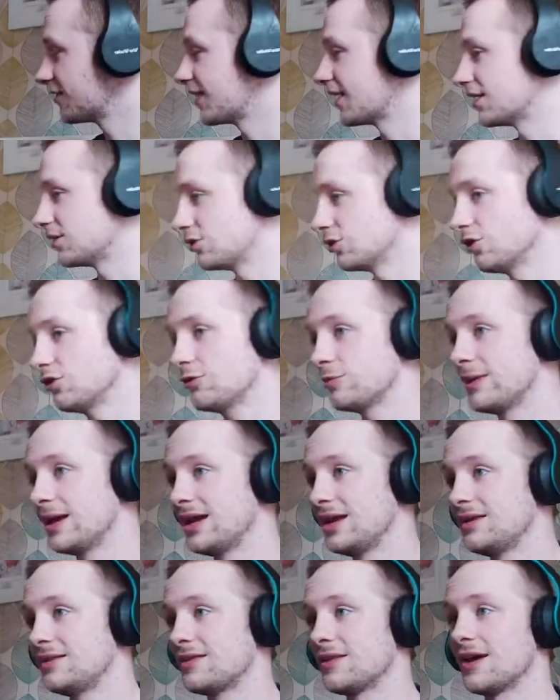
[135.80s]
that does
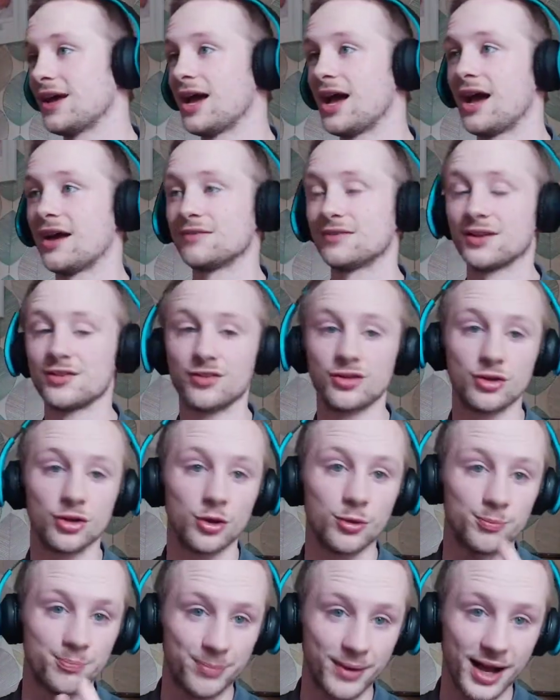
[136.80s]
mean that I've had to
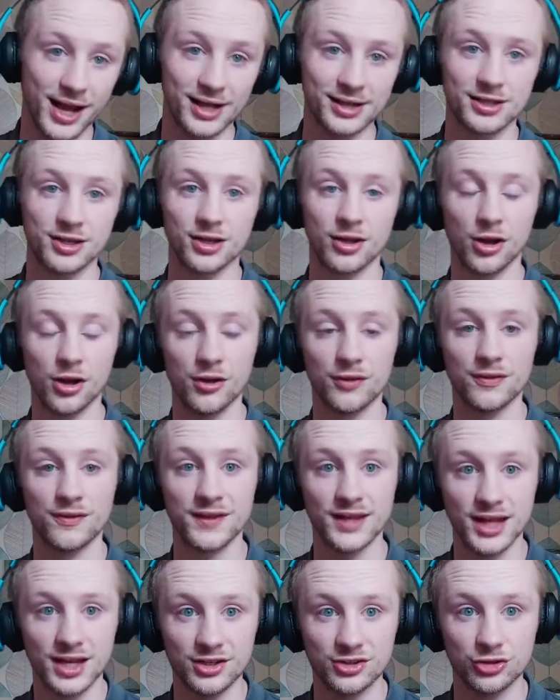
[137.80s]
go back on
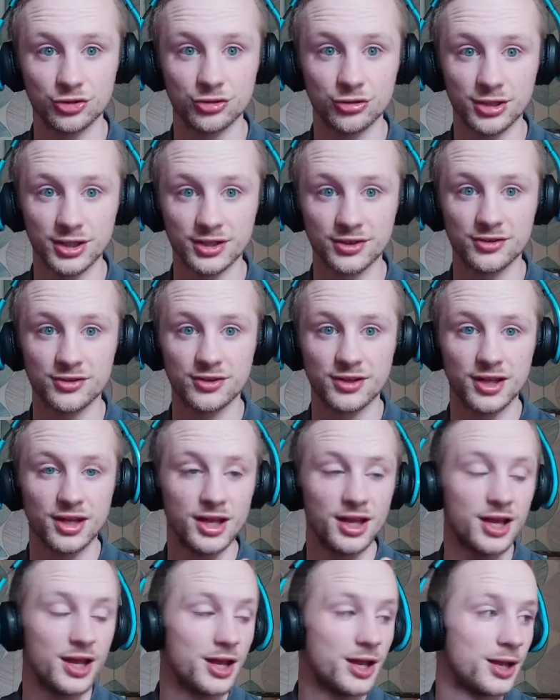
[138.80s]
the energy drinks.
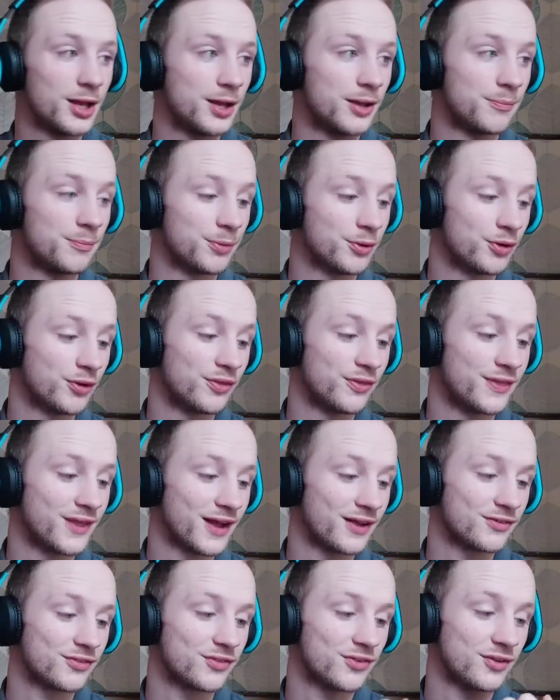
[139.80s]
But
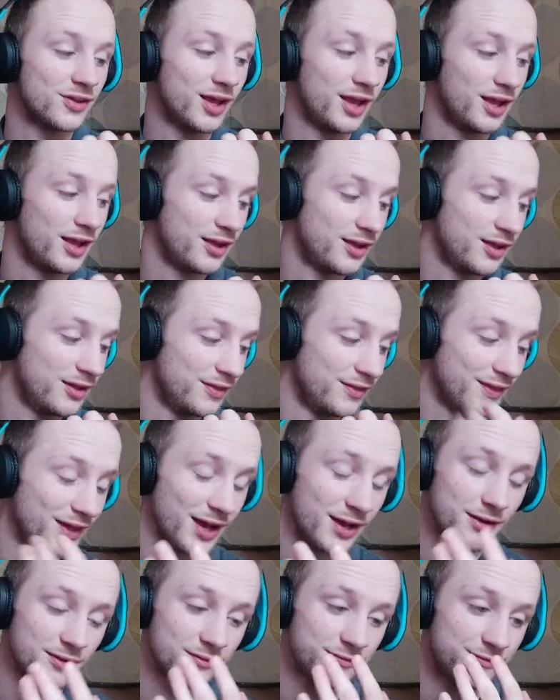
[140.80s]

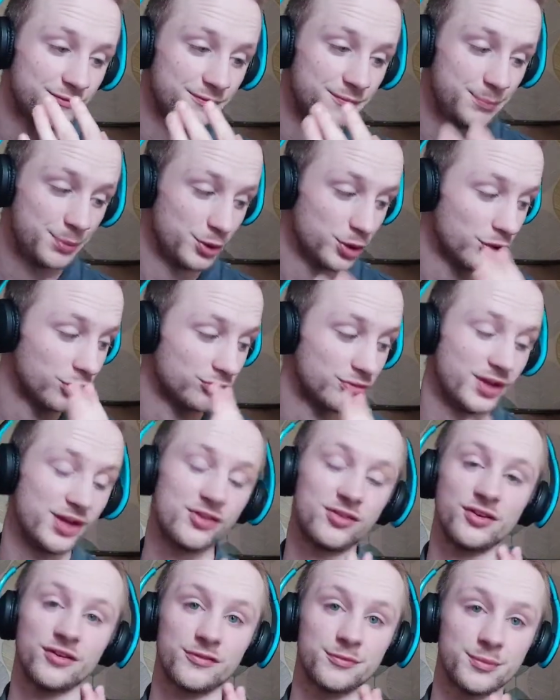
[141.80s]
that pure
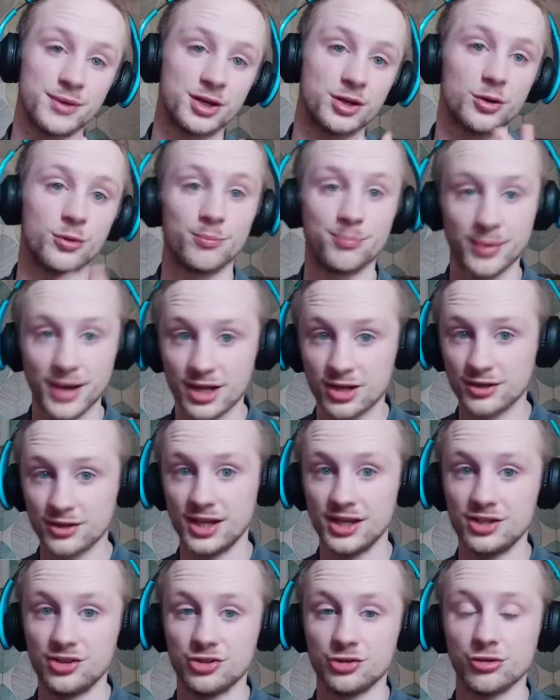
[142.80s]
reason of me going back on
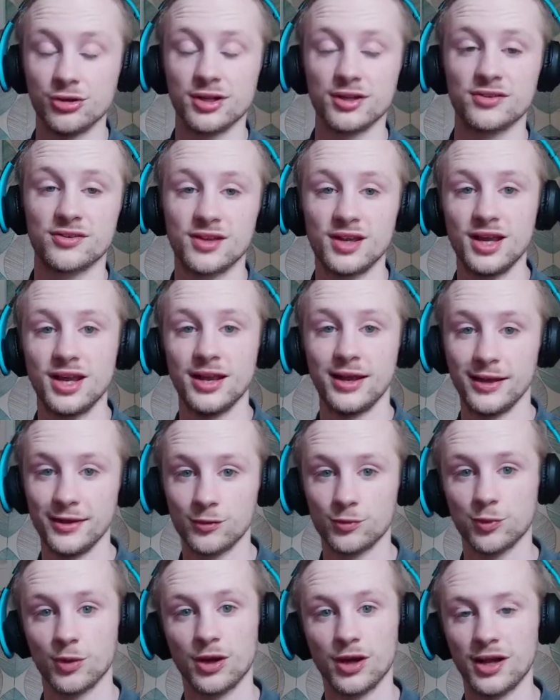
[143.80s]
energy drinks
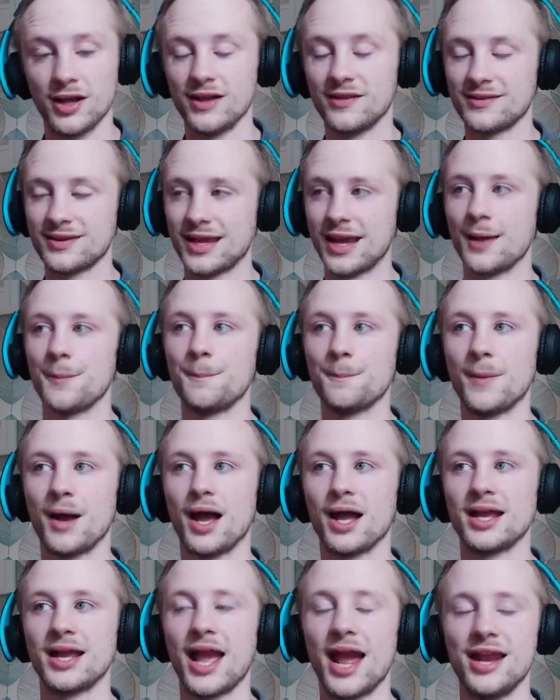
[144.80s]
is what has kept
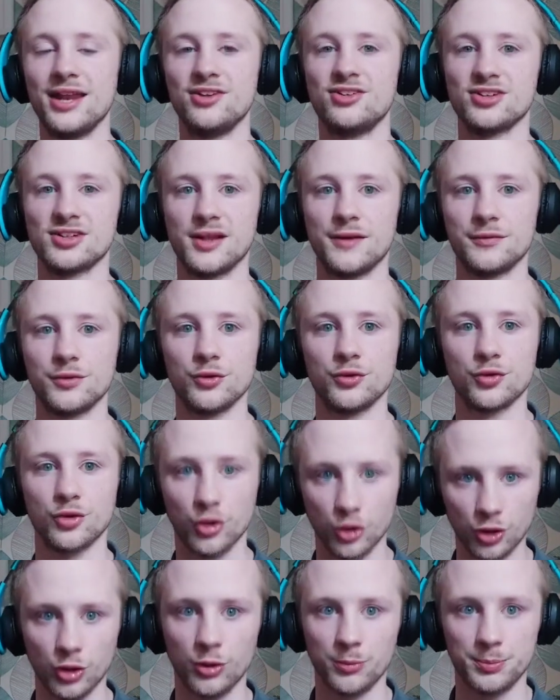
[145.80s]
my energy levels
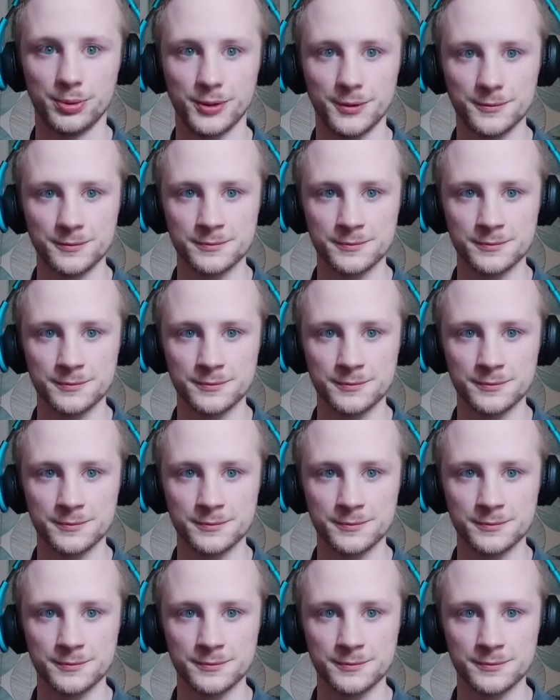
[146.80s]
up